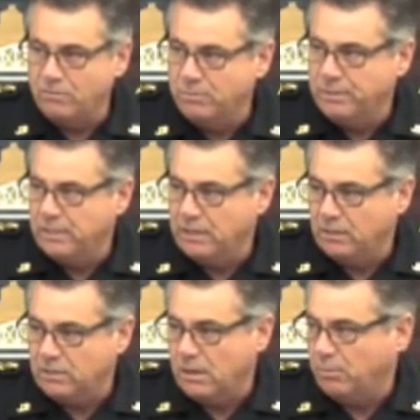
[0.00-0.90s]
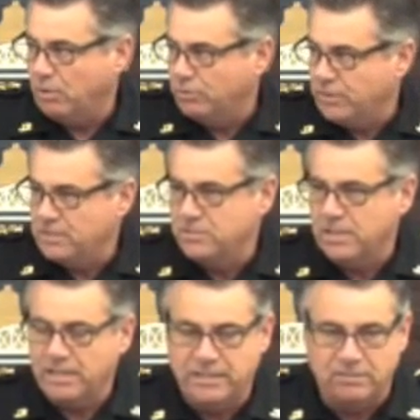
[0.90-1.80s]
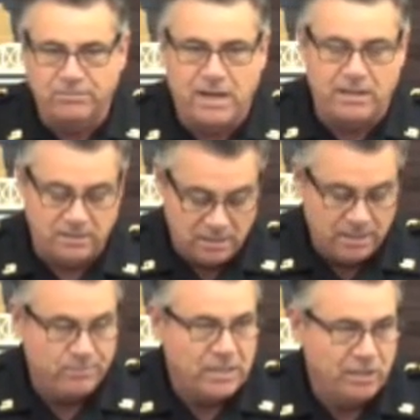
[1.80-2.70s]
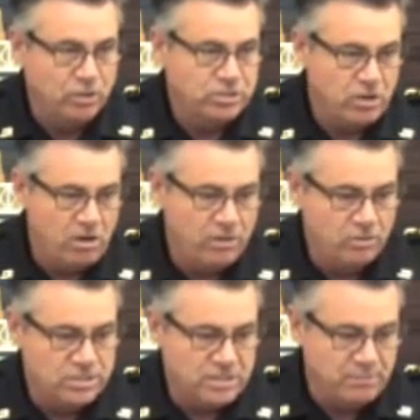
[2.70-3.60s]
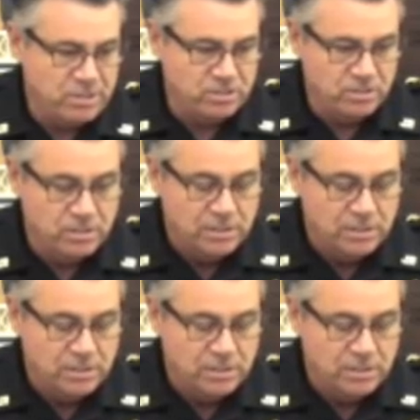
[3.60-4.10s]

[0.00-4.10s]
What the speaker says: them and a couple other things that they identified, they looked at all those. As I mentioned,